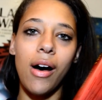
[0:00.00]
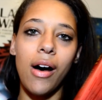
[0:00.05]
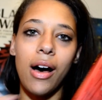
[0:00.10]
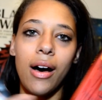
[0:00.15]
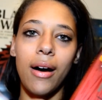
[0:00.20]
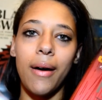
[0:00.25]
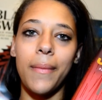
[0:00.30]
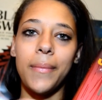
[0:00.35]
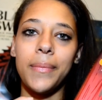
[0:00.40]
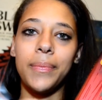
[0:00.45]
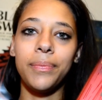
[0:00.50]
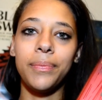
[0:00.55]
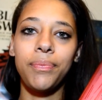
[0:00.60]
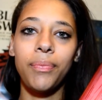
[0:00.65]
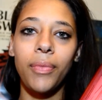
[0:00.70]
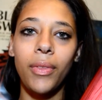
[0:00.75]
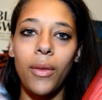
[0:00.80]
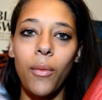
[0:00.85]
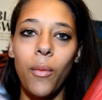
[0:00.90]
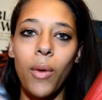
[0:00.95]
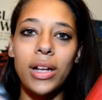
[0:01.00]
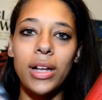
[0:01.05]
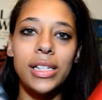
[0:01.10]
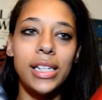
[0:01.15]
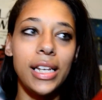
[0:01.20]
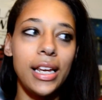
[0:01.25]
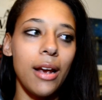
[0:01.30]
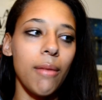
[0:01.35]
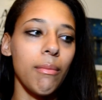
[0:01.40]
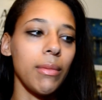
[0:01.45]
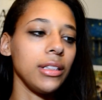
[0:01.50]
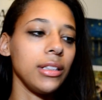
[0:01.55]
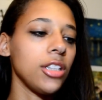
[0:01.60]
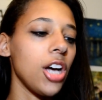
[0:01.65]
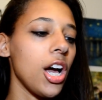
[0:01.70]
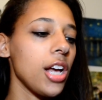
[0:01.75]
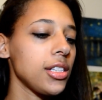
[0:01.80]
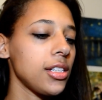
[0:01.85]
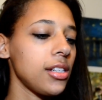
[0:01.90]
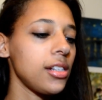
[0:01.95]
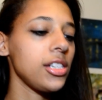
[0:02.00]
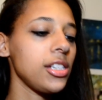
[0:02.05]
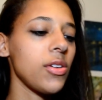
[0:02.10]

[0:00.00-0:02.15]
um, want to hear my thoughts on it.